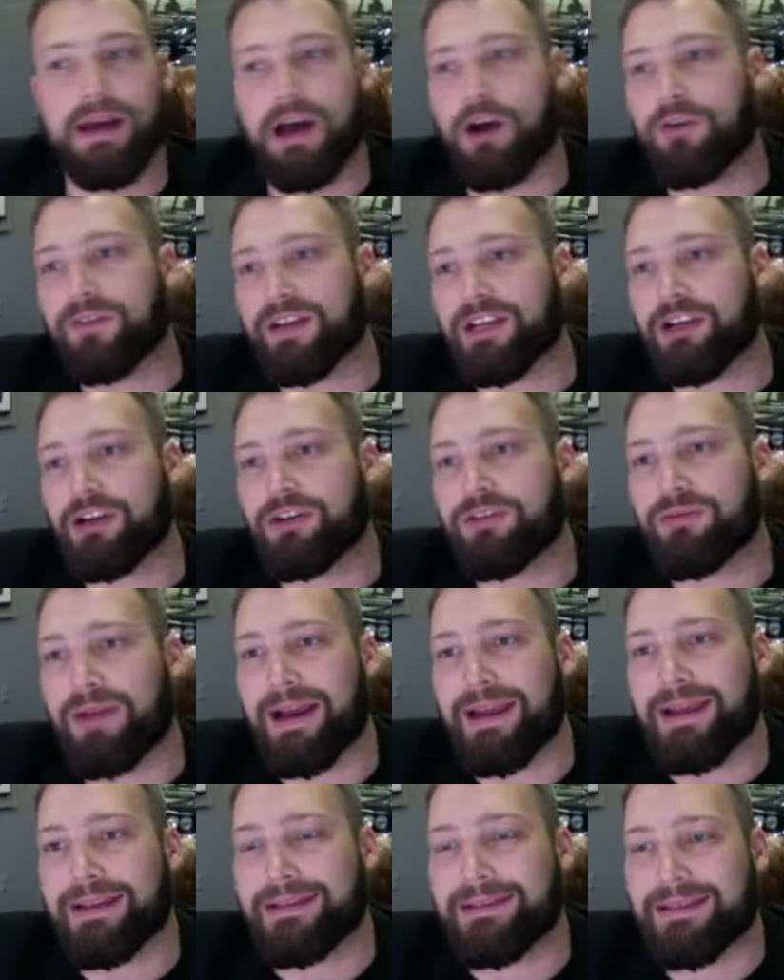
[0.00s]
Over here on the
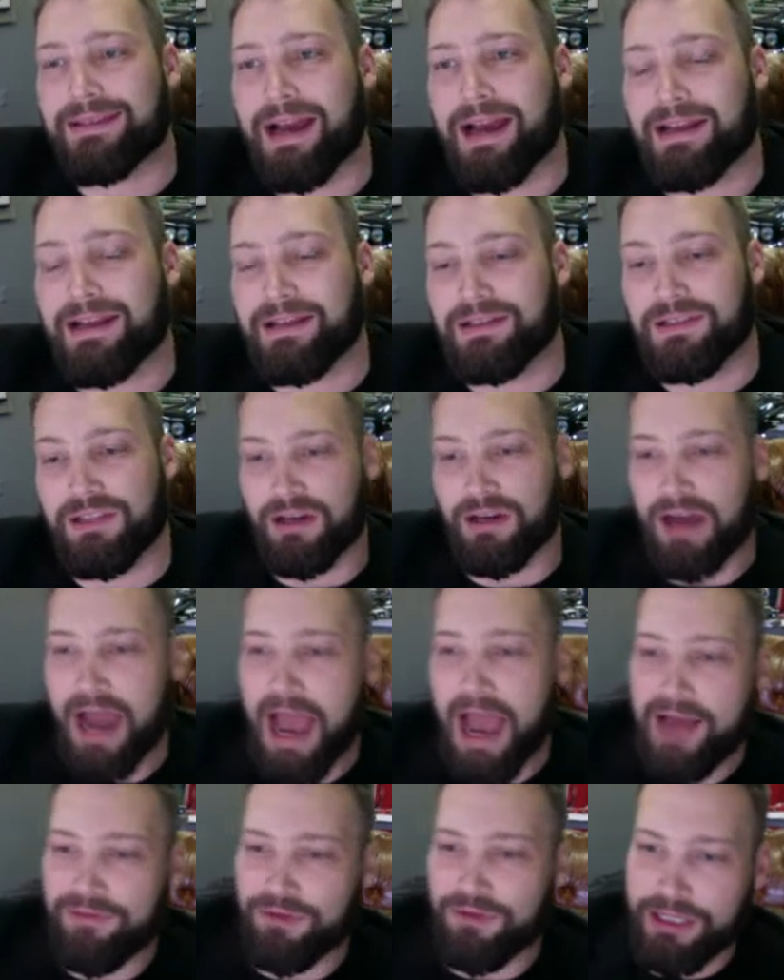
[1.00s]
right-hand side is their
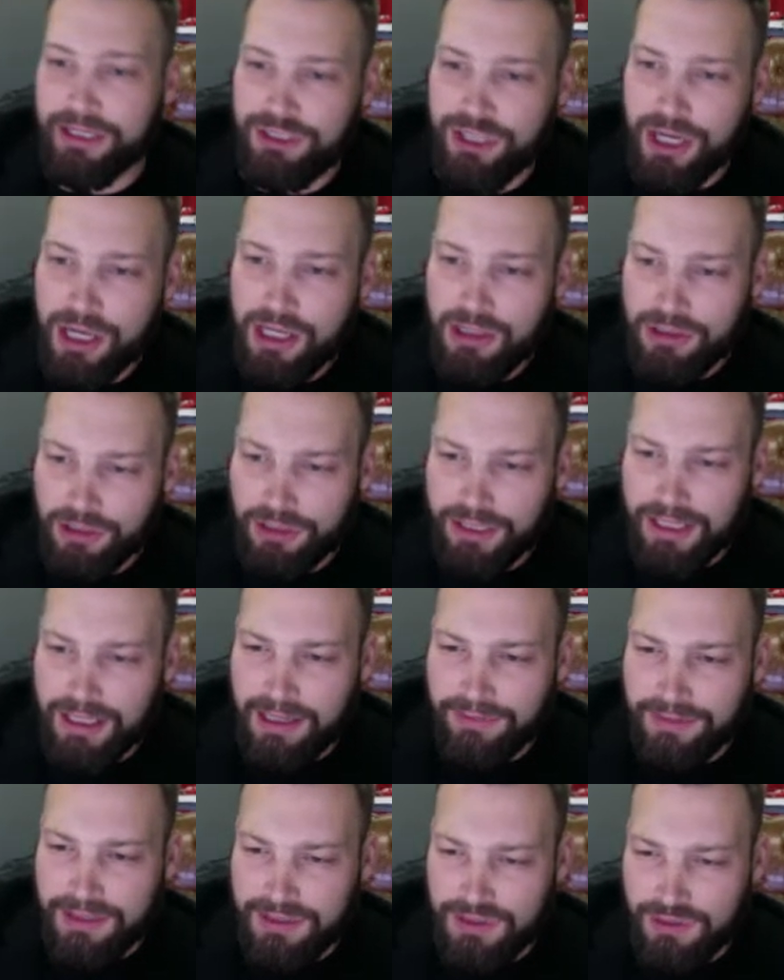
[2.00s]
average. Looking
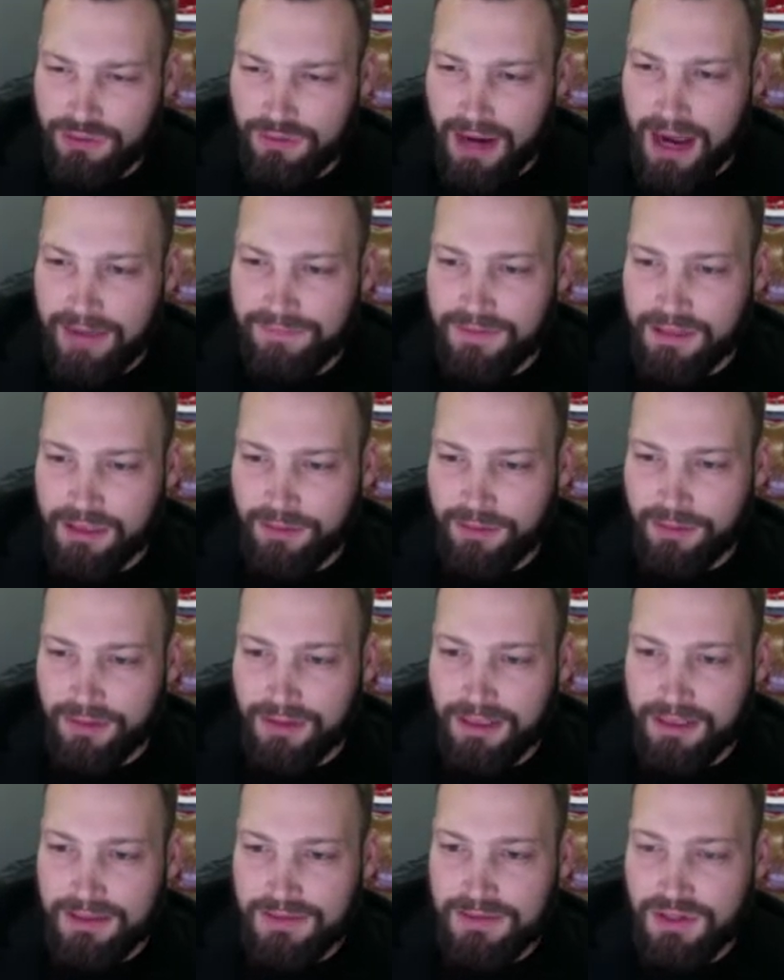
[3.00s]
at this graph here,
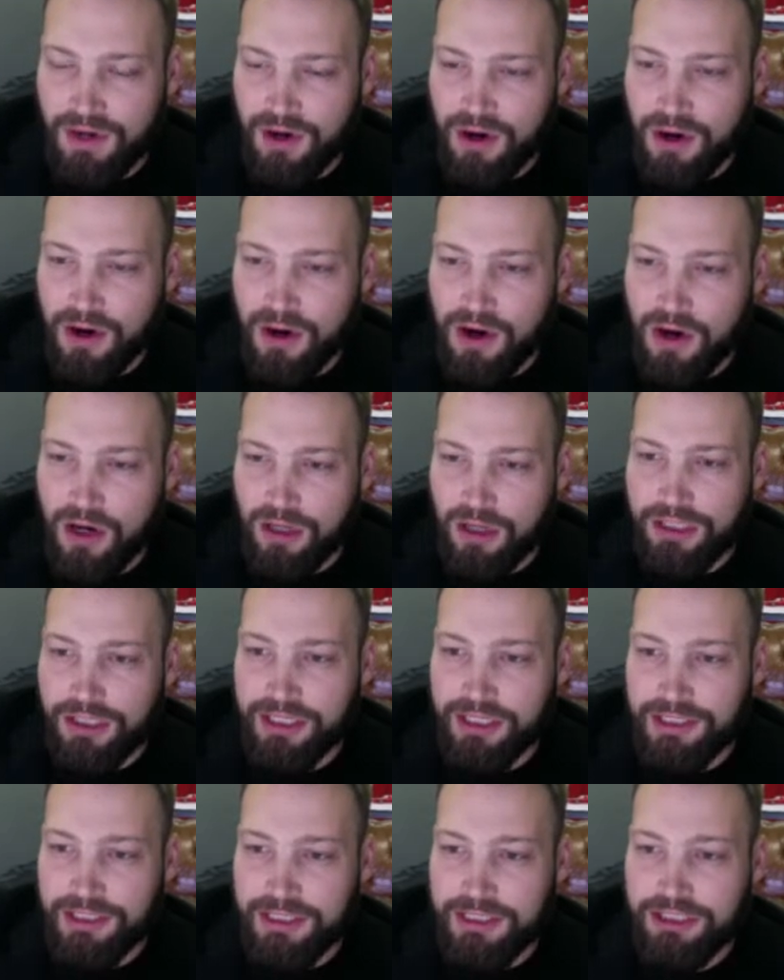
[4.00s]
these are
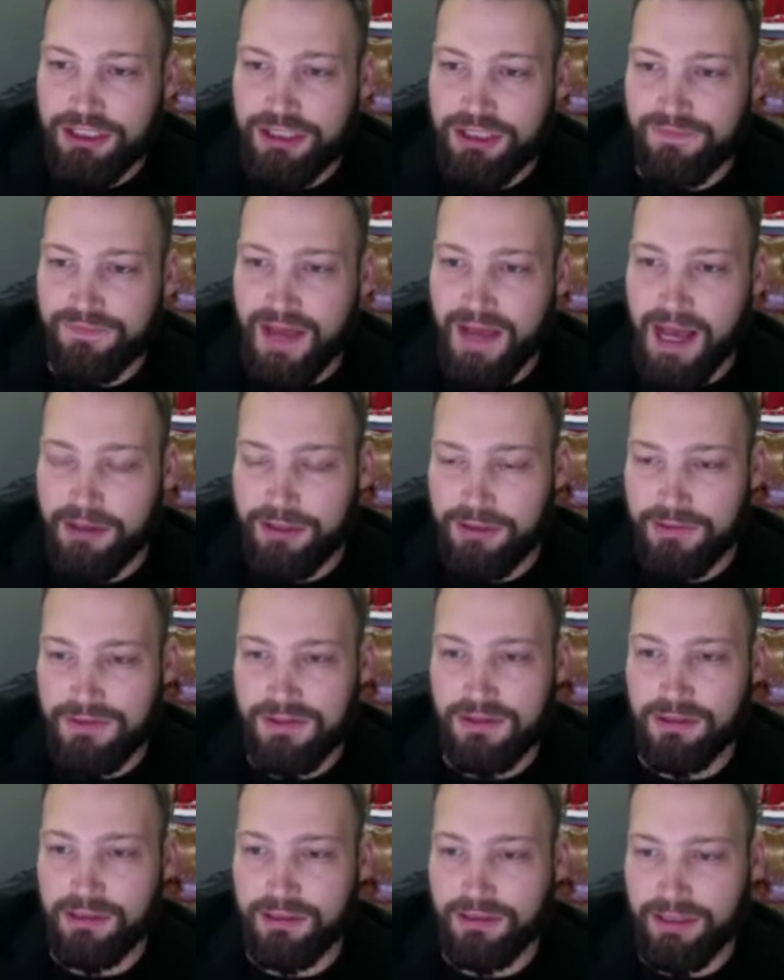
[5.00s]
condition
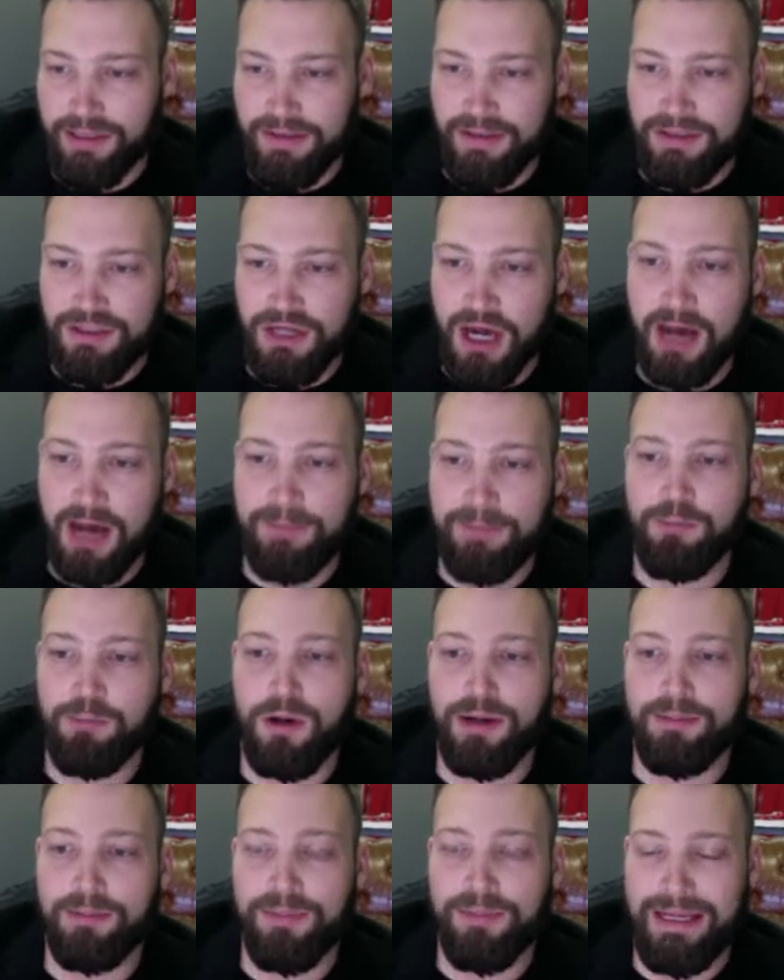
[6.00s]
values. Clearly the top
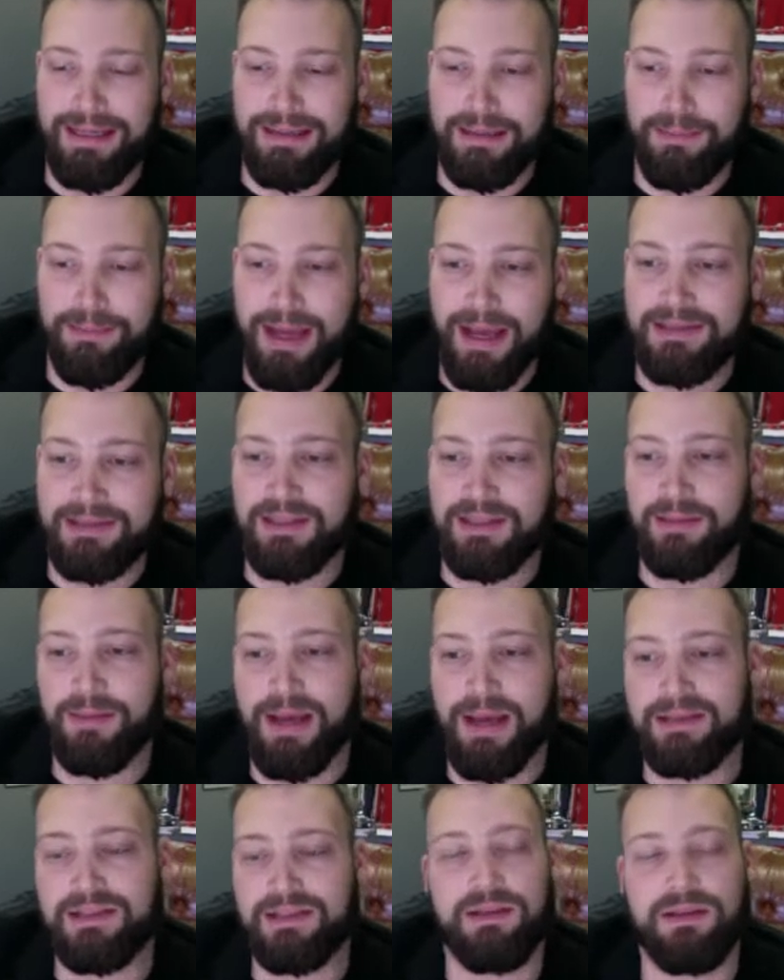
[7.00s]
one being the best of the
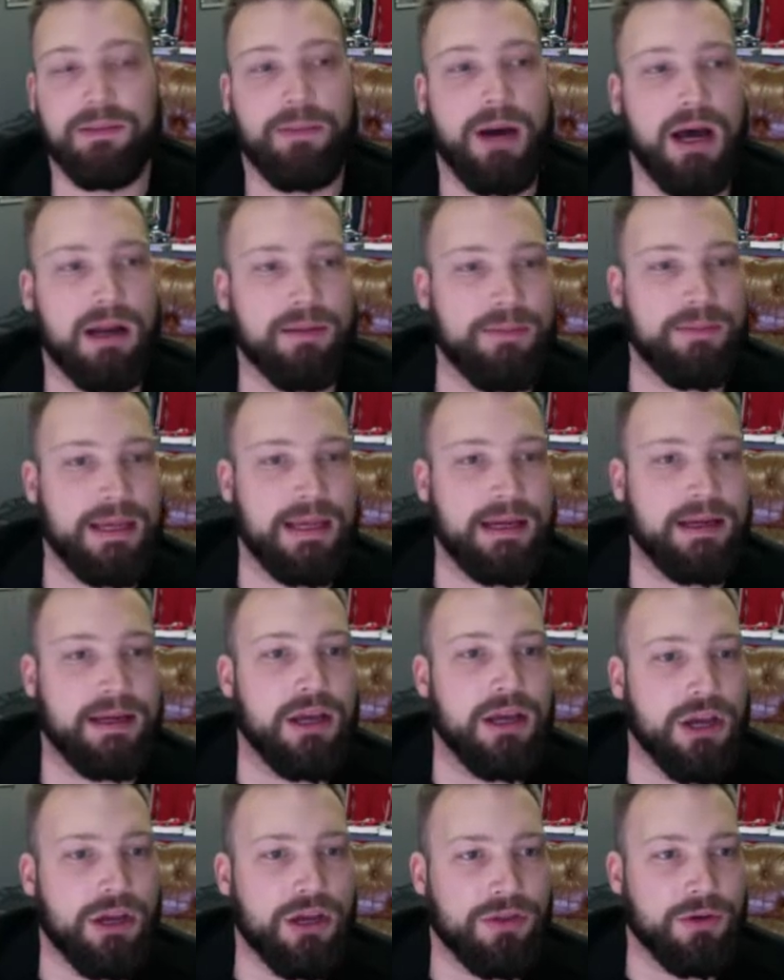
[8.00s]
best and the bottom being
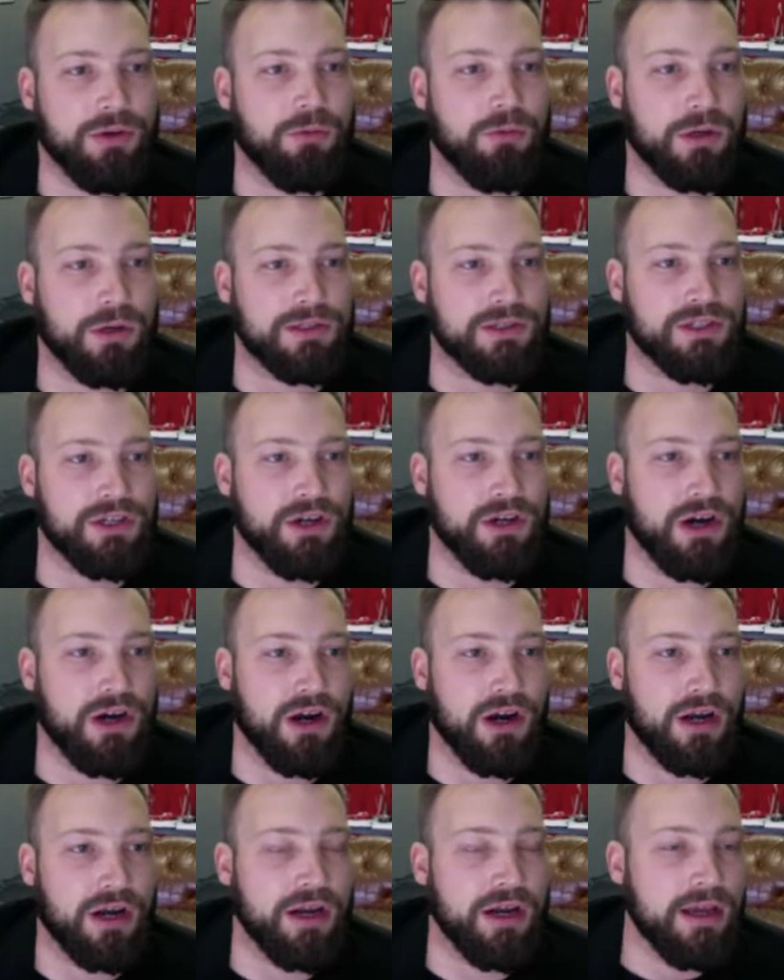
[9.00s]
the worst
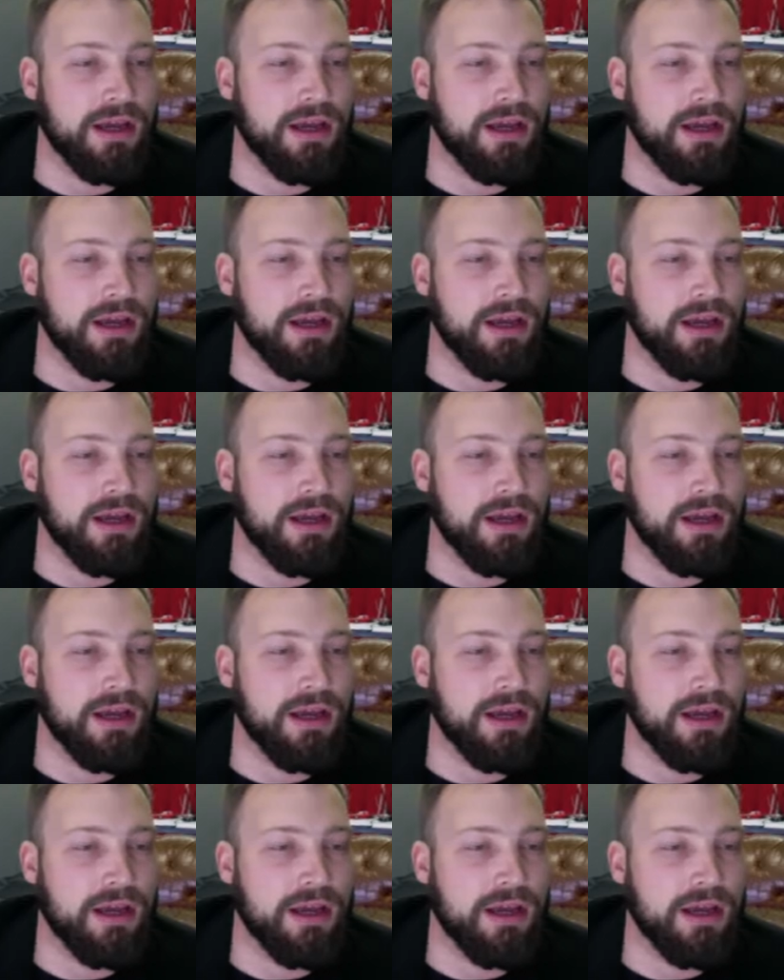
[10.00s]
car.